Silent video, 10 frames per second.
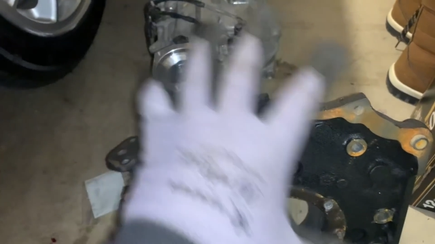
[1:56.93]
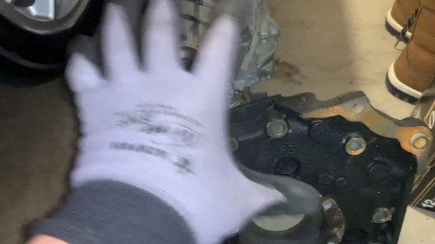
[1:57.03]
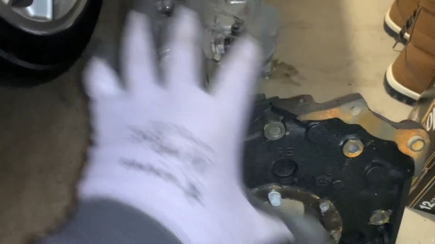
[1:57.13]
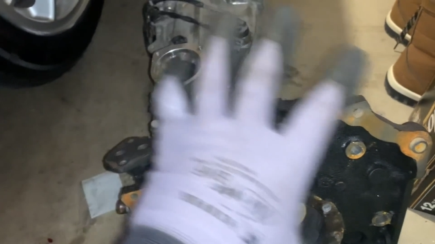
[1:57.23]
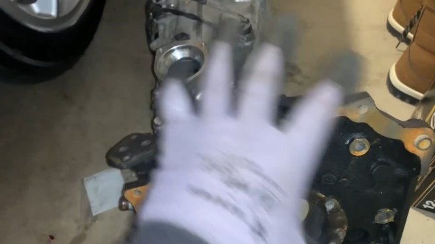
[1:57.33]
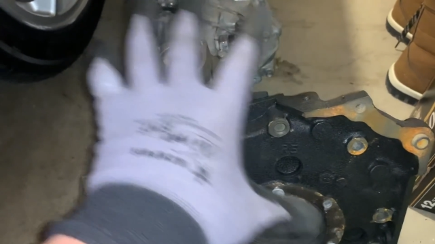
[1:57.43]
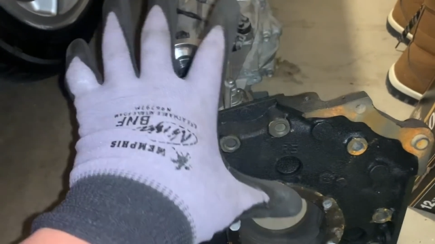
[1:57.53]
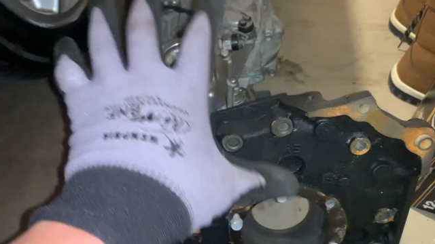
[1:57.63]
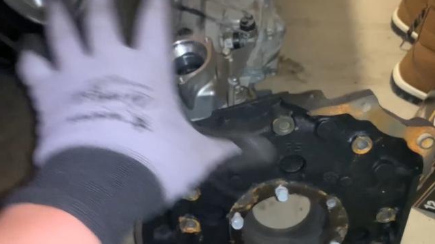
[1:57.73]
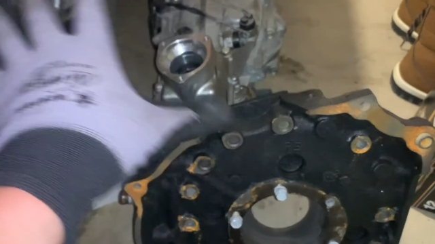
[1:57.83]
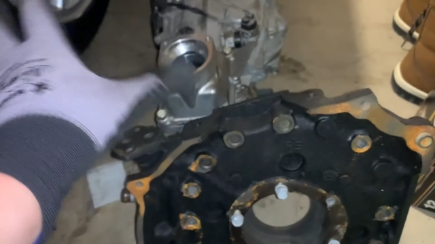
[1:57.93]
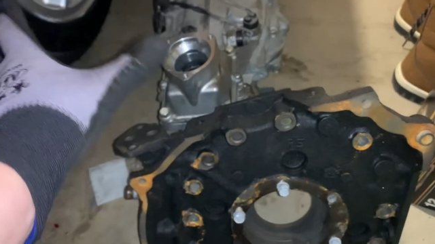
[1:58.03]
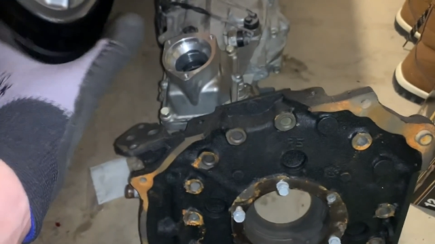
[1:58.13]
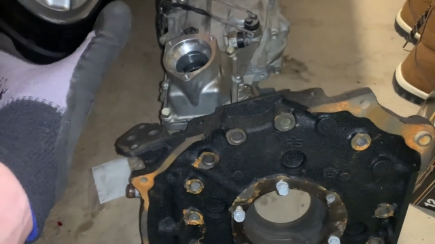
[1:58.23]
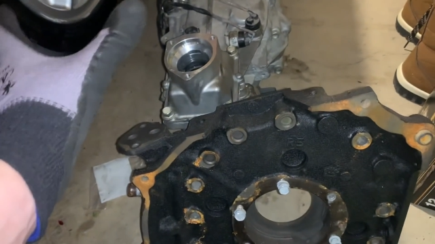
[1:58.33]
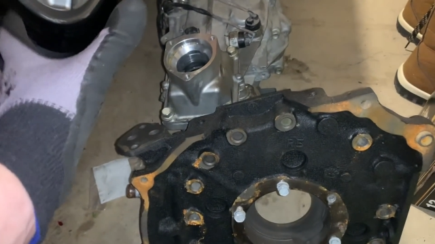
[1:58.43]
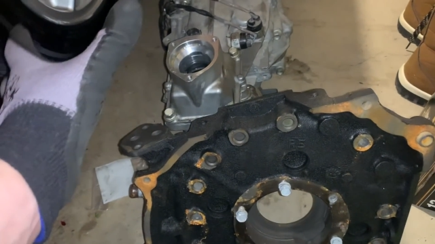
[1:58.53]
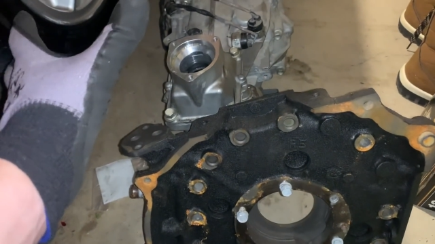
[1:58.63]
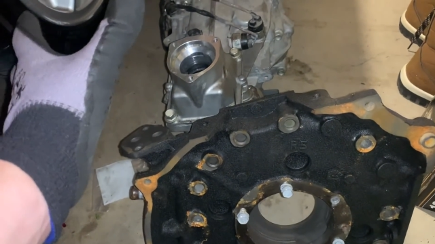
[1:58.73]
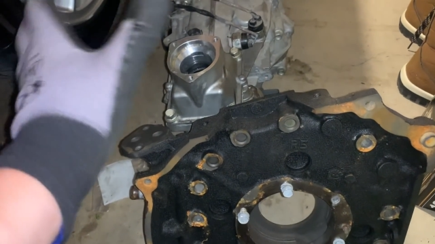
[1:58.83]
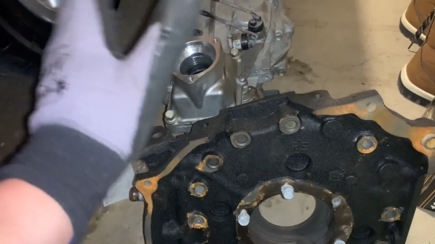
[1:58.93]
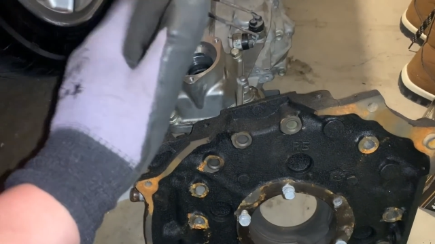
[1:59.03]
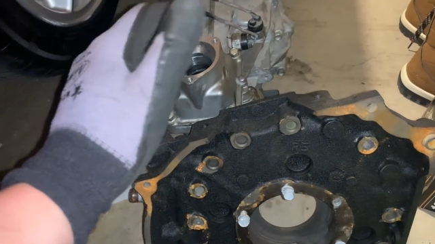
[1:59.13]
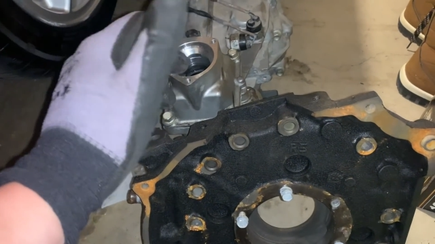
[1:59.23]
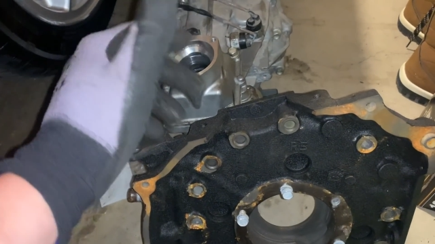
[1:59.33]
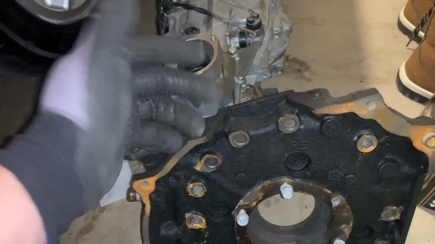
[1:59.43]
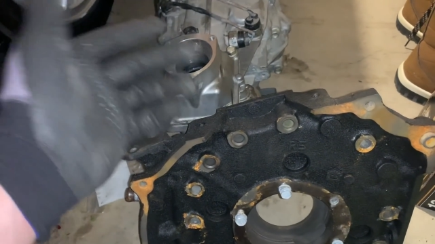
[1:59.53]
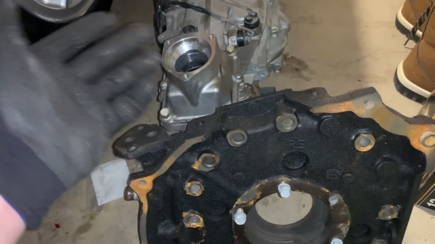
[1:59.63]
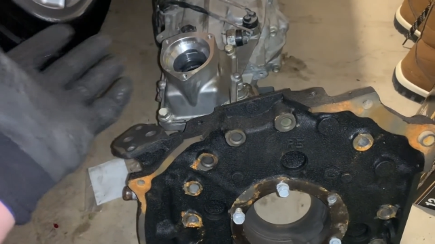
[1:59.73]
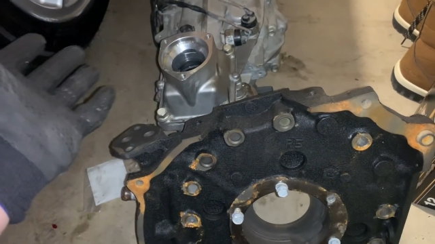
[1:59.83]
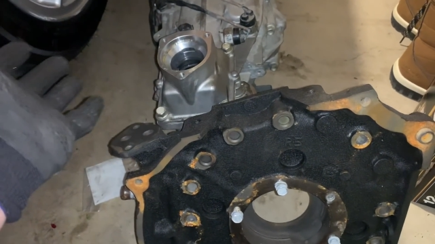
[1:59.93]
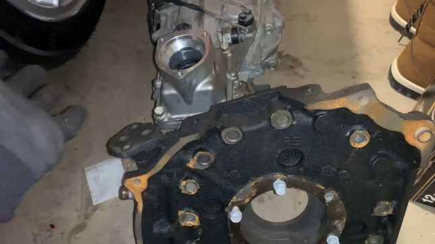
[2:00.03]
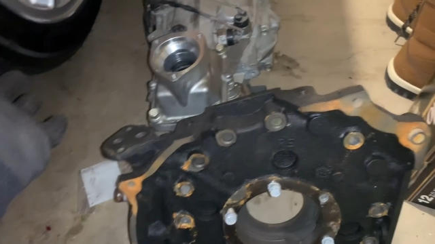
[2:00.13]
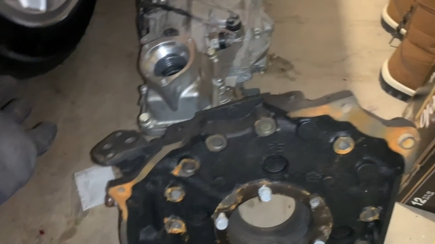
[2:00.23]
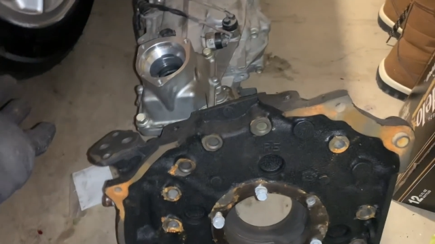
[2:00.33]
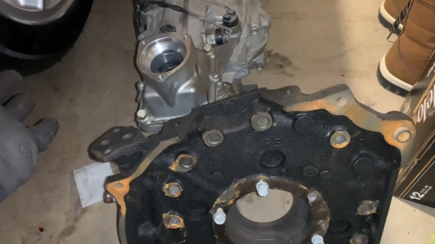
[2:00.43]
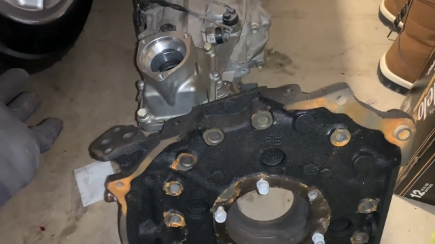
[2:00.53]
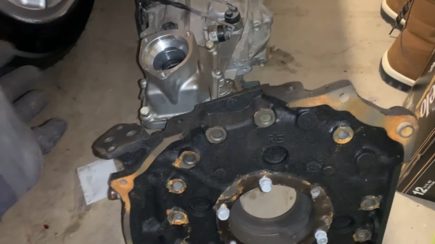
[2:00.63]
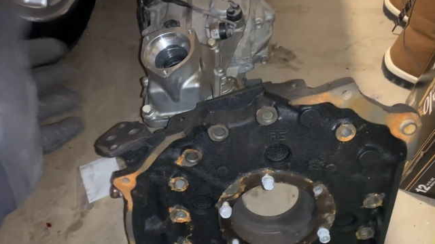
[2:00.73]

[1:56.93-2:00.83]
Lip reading: No face is visible, so there are no lips to read.